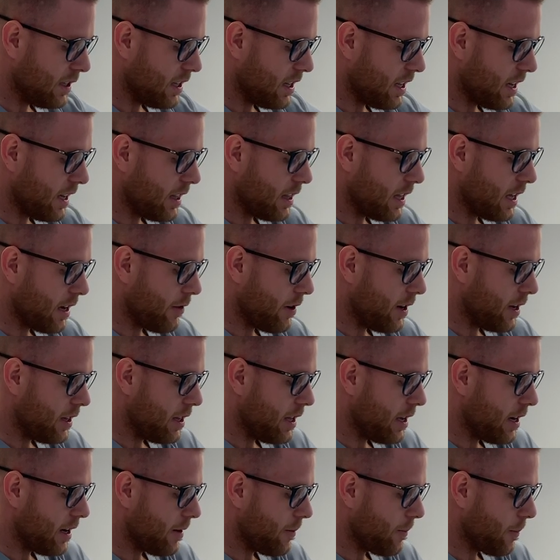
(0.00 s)
Like that right
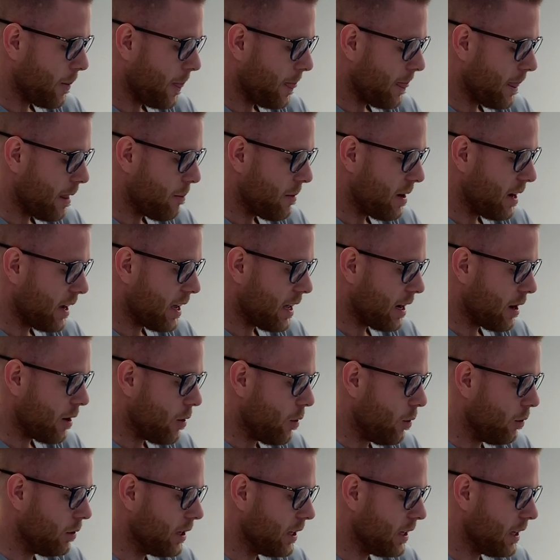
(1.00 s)
there. I'm gonna kind of
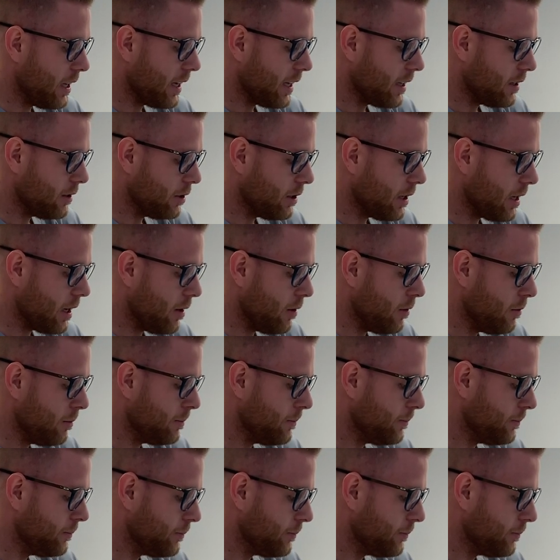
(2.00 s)
hold it like so.